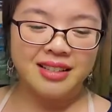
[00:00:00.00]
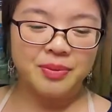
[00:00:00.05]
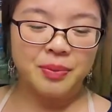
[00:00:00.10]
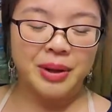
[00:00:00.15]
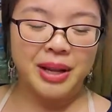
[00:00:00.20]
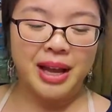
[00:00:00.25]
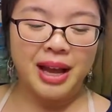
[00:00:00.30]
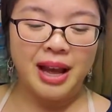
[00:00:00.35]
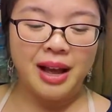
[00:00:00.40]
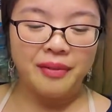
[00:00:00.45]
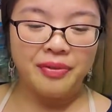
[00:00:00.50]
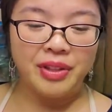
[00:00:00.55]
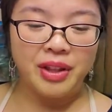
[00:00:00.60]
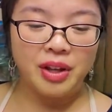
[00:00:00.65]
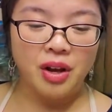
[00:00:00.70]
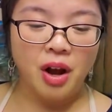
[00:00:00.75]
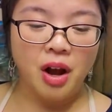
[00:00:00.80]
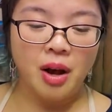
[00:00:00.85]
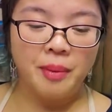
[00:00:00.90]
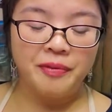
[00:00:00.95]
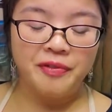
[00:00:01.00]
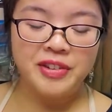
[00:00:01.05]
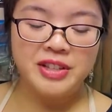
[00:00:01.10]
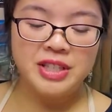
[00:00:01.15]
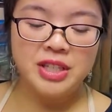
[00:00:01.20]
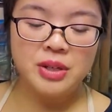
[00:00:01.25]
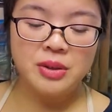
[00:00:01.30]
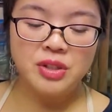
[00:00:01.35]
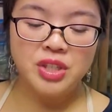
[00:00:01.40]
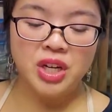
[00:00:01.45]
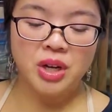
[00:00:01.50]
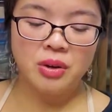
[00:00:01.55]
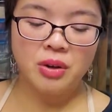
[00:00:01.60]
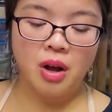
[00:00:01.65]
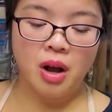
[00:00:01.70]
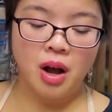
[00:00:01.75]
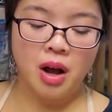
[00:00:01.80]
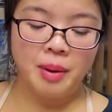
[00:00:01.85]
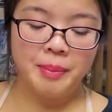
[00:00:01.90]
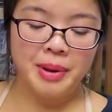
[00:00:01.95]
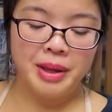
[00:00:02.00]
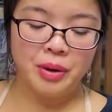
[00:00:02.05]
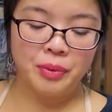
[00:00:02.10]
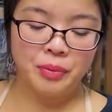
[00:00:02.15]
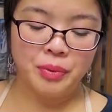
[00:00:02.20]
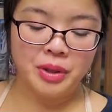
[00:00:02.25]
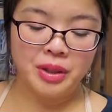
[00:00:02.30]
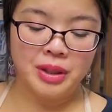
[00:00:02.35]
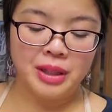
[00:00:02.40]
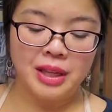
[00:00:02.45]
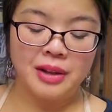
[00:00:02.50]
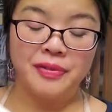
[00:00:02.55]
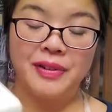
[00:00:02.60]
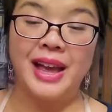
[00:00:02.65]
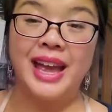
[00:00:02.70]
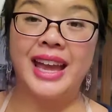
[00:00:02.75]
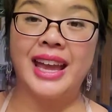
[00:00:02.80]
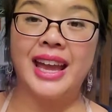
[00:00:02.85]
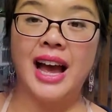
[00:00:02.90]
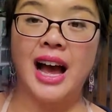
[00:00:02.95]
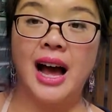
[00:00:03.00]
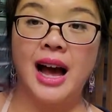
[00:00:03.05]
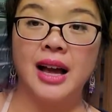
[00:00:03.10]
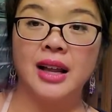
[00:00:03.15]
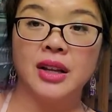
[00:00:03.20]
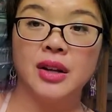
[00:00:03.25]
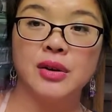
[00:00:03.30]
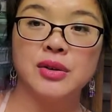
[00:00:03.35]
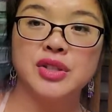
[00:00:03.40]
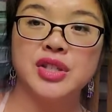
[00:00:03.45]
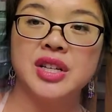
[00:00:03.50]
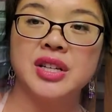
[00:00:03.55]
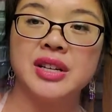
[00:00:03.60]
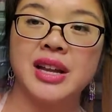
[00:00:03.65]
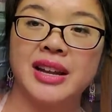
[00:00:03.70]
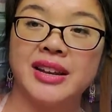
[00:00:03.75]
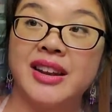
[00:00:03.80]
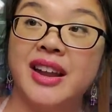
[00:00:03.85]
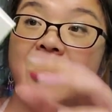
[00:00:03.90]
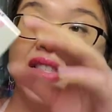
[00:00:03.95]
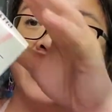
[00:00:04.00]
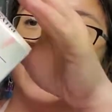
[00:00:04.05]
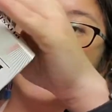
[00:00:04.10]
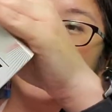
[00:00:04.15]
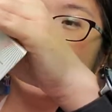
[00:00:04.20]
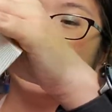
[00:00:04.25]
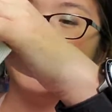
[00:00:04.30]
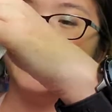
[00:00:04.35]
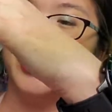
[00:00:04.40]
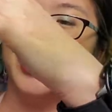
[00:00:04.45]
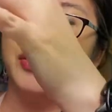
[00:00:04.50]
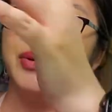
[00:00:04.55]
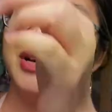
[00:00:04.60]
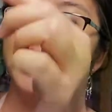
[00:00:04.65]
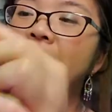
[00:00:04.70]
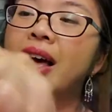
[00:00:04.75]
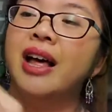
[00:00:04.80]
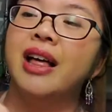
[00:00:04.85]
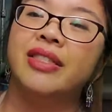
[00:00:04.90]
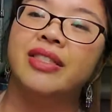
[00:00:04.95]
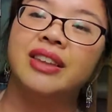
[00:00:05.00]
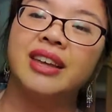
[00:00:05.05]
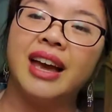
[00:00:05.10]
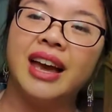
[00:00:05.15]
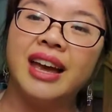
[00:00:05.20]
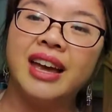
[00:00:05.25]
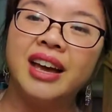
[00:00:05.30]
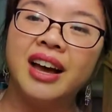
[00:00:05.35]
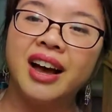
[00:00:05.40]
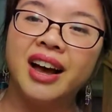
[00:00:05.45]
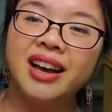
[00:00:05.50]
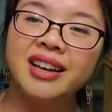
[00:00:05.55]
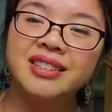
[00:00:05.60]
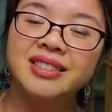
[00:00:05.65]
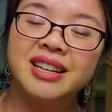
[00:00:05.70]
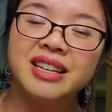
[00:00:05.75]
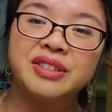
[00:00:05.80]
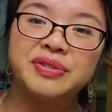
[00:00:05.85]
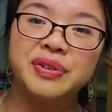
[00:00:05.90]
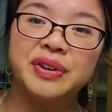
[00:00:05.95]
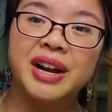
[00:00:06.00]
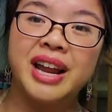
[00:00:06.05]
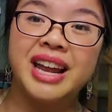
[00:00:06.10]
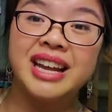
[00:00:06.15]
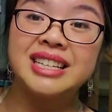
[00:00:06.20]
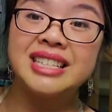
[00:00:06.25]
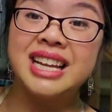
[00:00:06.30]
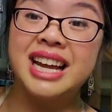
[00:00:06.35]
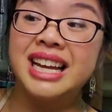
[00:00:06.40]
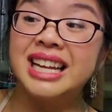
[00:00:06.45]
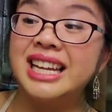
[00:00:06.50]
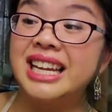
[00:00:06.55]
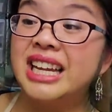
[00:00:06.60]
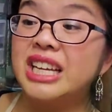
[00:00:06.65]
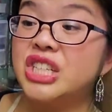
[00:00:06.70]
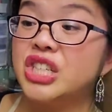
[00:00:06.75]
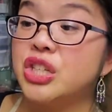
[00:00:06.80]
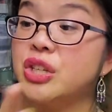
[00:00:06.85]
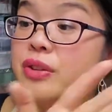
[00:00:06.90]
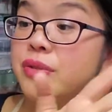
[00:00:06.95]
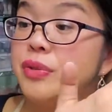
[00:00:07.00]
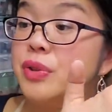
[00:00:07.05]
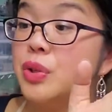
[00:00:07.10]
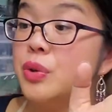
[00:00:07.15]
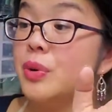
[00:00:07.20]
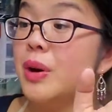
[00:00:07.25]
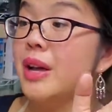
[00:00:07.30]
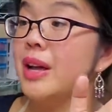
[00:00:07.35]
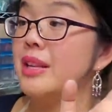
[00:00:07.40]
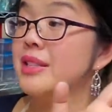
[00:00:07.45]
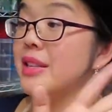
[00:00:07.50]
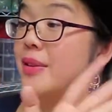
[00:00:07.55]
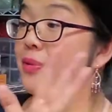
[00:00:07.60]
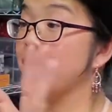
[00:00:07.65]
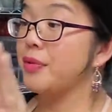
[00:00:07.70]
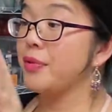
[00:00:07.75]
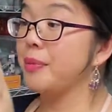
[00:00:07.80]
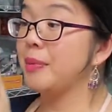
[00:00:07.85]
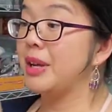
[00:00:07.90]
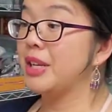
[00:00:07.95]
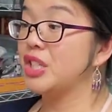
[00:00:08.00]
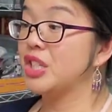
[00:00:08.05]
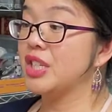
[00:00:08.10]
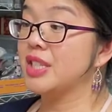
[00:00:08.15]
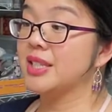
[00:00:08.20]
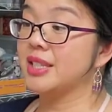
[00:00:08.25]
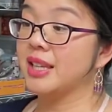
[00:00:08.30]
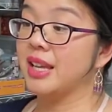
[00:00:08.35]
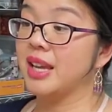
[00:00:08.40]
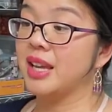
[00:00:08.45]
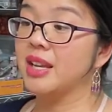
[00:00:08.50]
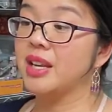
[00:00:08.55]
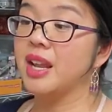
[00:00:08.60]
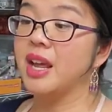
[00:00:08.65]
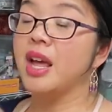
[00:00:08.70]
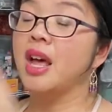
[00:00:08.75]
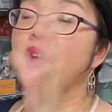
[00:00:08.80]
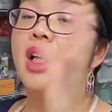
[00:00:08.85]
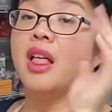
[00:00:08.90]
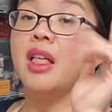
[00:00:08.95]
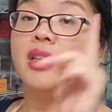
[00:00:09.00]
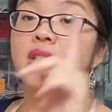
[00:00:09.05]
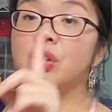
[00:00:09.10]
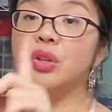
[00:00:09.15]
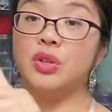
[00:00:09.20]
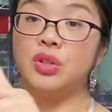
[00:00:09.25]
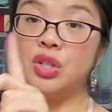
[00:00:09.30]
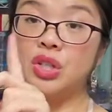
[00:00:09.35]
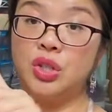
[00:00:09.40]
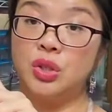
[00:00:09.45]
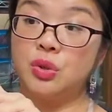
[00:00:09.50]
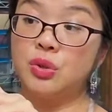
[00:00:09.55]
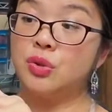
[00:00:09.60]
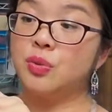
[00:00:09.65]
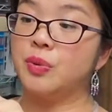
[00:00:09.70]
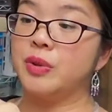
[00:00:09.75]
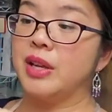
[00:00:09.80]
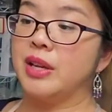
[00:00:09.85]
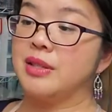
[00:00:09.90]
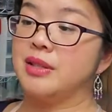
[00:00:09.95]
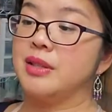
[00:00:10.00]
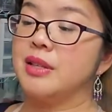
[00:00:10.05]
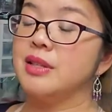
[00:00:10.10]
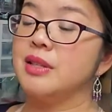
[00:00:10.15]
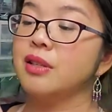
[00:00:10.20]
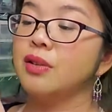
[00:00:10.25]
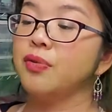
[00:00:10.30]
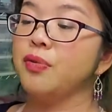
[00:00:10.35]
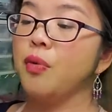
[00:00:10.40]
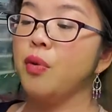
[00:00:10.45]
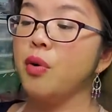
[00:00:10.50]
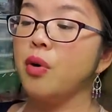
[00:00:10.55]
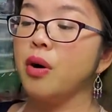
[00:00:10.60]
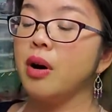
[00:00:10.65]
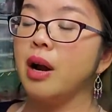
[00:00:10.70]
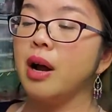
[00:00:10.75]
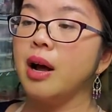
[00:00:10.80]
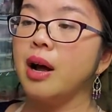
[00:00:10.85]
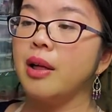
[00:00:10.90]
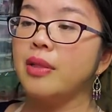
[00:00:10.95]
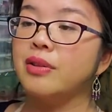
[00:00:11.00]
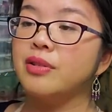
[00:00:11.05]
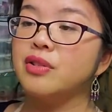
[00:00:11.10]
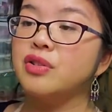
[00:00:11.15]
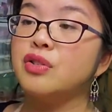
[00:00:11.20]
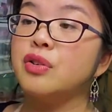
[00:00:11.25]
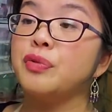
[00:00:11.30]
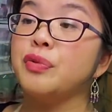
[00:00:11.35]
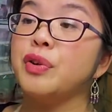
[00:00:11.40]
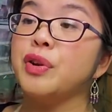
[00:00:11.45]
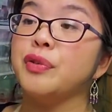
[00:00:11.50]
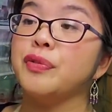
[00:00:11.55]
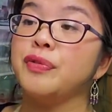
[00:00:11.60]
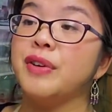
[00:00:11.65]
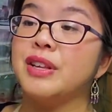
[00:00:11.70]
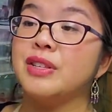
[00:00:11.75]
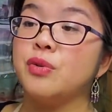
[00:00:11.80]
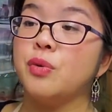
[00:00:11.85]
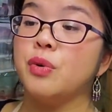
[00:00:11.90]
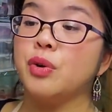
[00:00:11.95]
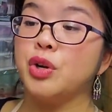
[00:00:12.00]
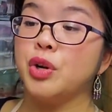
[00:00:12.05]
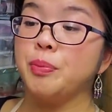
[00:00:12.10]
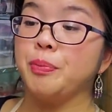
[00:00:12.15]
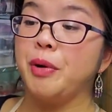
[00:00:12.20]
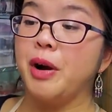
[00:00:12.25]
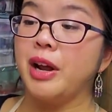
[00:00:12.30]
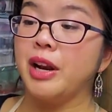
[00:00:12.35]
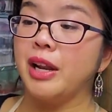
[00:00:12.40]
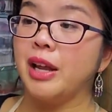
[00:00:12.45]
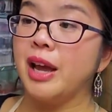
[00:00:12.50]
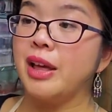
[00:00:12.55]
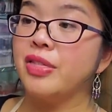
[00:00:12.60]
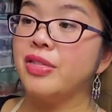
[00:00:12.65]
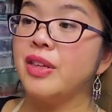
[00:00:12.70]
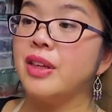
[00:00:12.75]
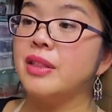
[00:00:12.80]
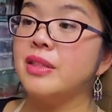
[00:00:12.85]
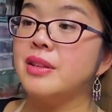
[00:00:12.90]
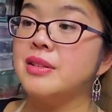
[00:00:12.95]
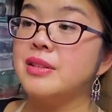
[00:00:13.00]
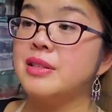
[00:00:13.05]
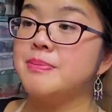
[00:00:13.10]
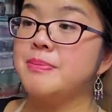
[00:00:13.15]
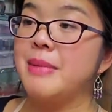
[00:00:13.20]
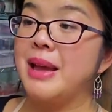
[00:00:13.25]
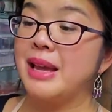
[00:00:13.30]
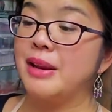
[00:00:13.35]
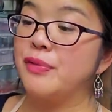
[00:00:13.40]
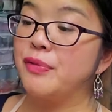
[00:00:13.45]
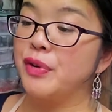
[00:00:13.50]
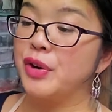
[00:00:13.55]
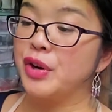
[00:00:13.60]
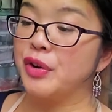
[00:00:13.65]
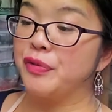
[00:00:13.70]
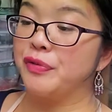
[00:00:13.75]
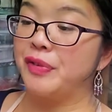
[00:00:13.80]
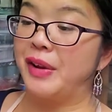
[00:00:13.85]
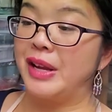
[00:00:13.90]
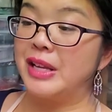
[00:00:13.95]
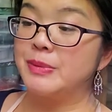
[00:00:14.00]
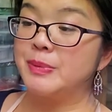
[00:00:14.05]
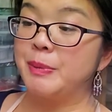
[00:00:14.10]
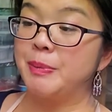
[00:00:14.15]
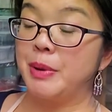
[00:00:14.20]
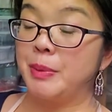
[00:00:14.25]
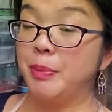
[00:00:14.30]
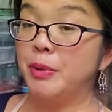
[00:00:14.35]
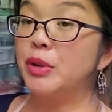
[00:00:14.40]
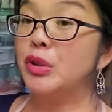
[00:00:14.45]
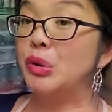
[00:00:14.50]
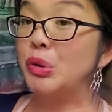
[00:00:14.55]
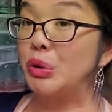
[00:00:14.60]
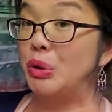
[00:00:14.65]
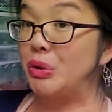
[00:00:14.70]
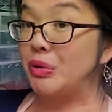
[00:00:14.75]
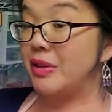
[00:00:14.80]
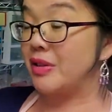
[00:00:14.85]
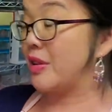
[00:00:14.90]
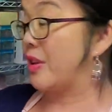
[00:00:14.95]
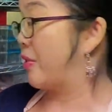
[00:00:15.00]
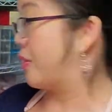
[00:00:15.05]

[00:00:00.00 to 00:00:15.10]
we have the Physio Gel Calming Relief AI Lotion. Another little note. The AI stands for anti-itch. So if you suffer from itchy skin, use with this. This is for this is good for your face or your body. I think this is made for your face, but people do use this on